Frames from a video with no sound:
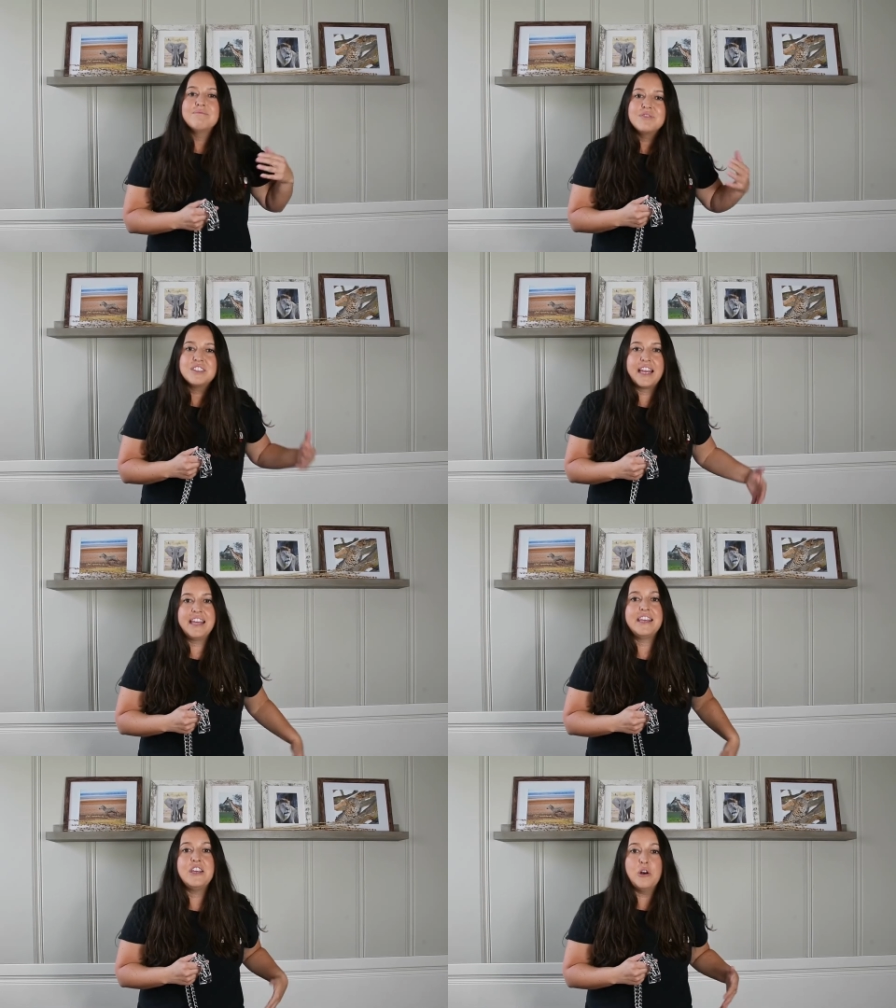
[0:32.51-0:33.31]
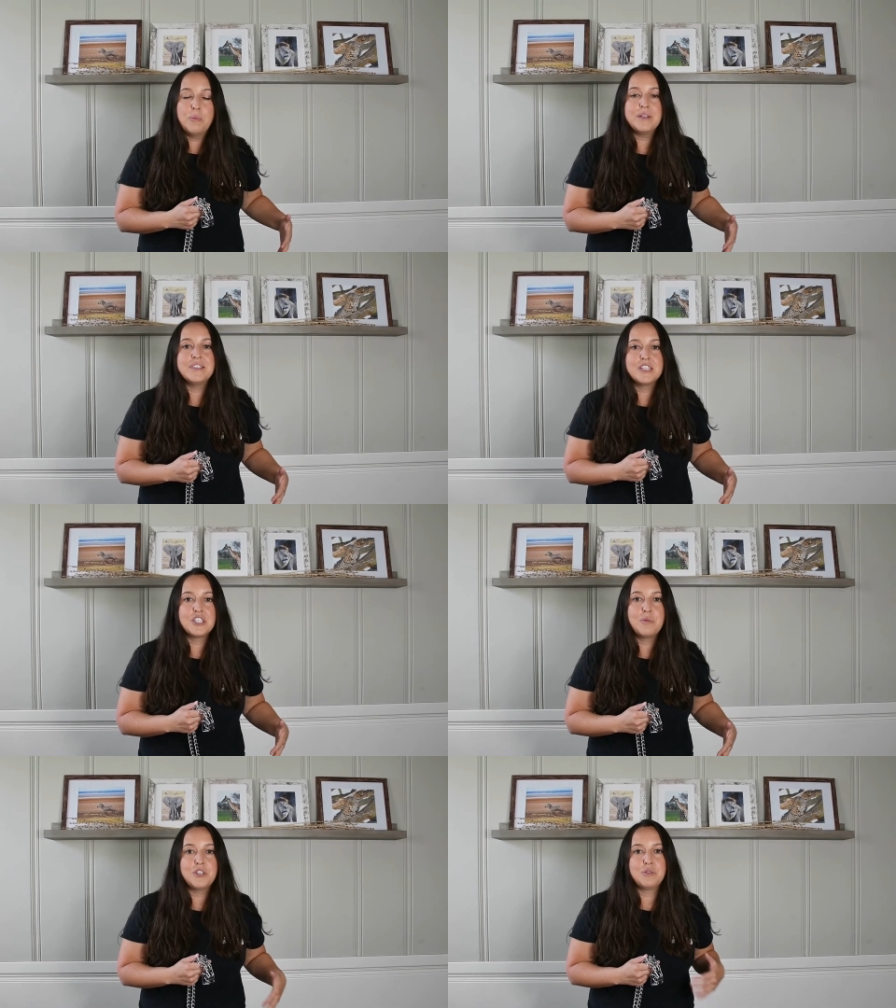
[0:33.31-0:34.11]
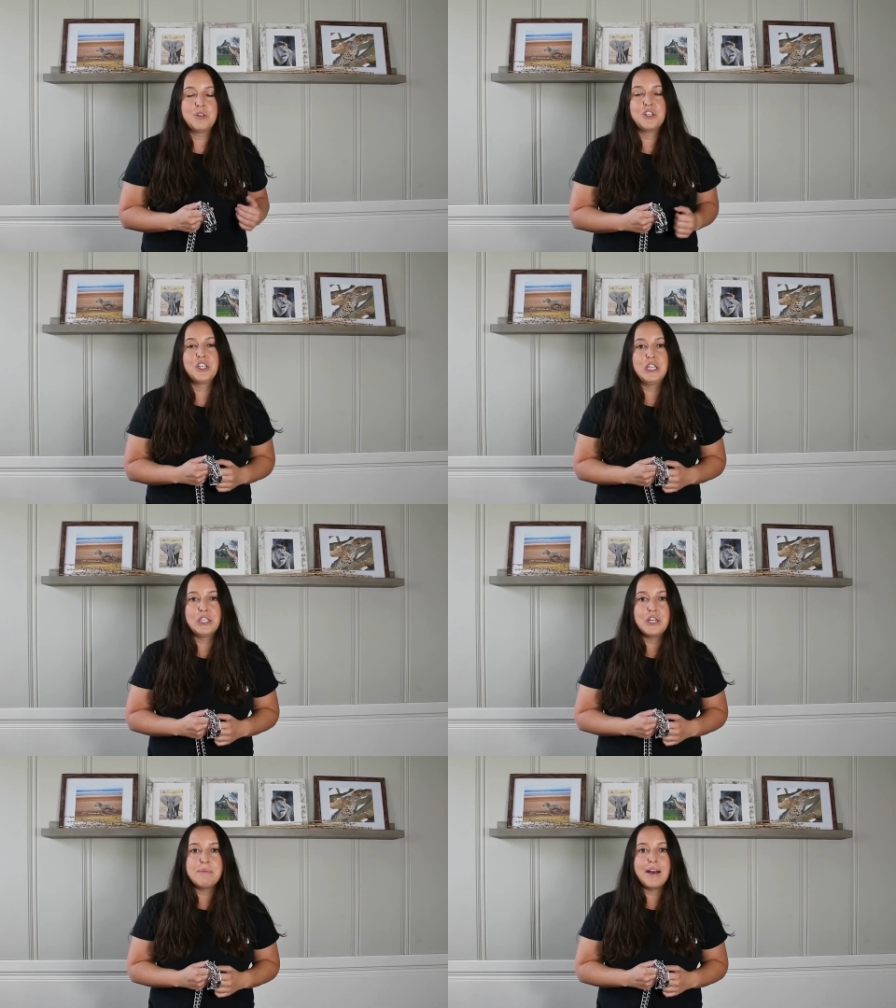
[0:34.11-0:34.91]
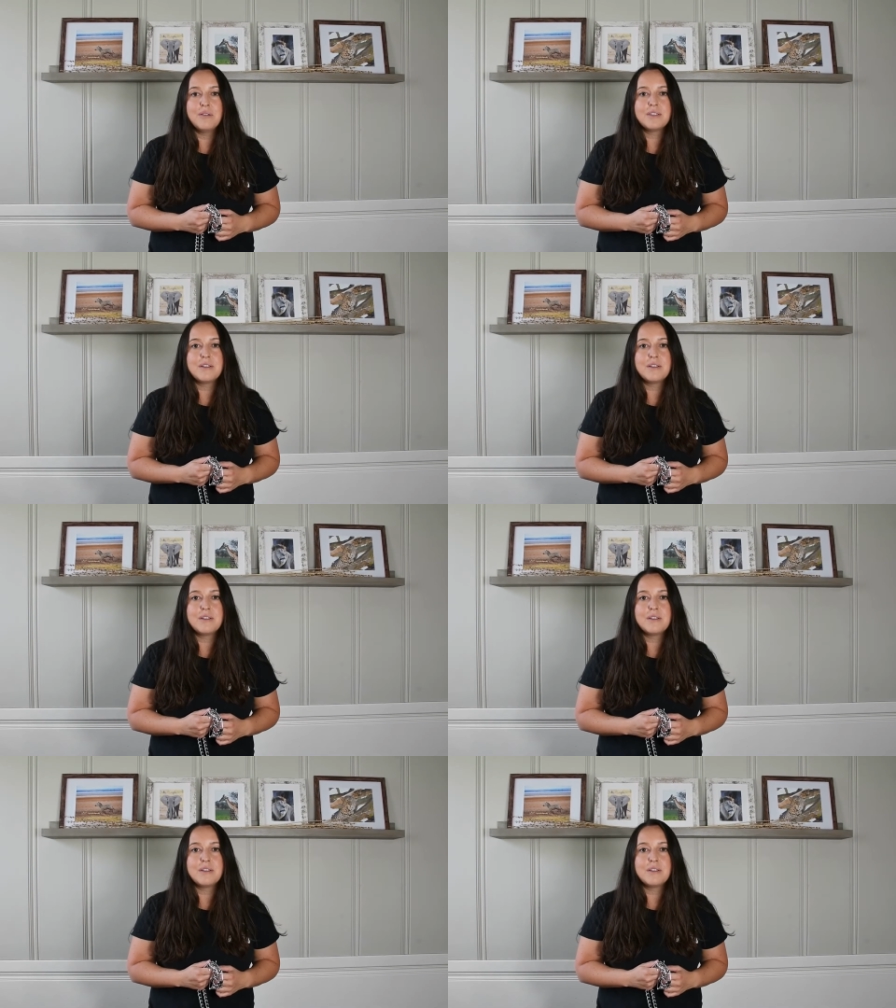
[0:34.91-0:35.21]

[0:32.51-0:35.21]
say, heel position, which is what you're going to learn about,